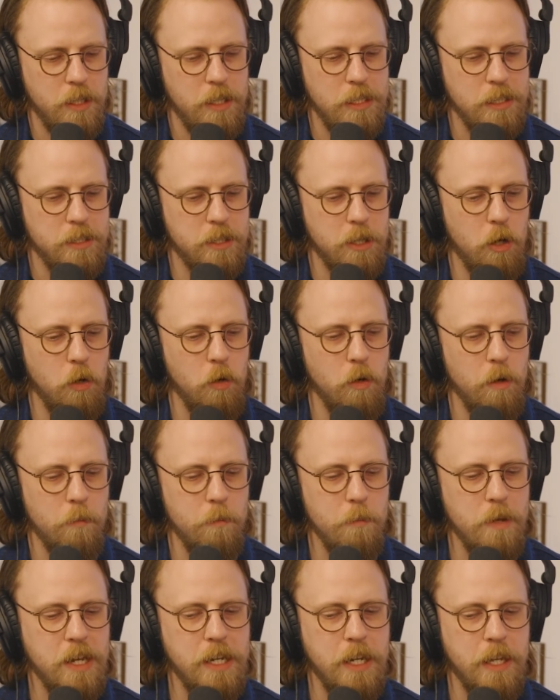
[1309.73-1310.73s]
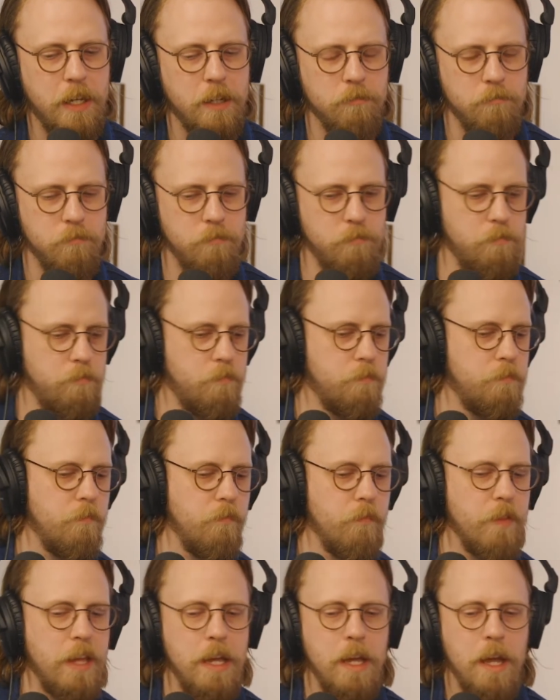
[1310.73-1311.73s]
So meaning
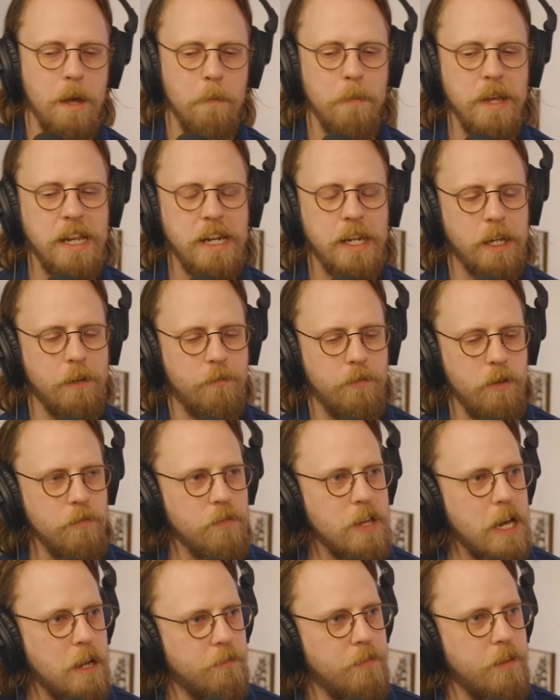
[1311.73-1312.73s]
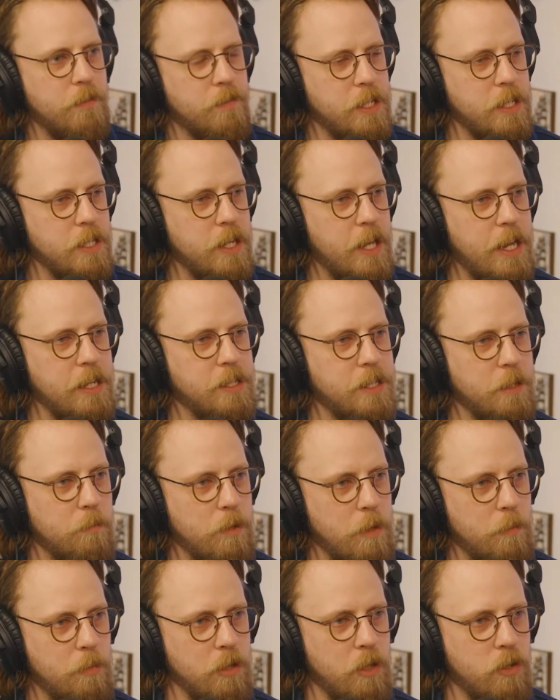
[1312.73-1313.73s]
if you've got 15 to 18 people